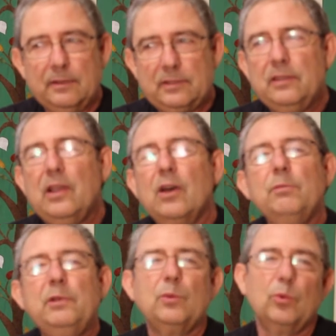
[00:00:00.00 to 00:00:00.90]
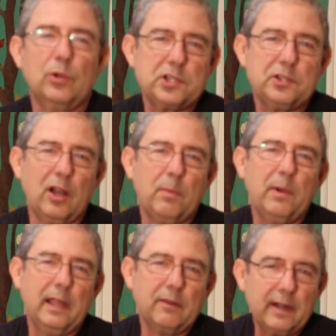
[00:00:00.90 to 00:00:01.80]
It was undoubtedly the worst
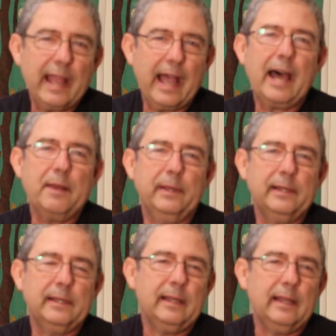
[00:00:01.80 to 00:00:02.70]
job I ever had, but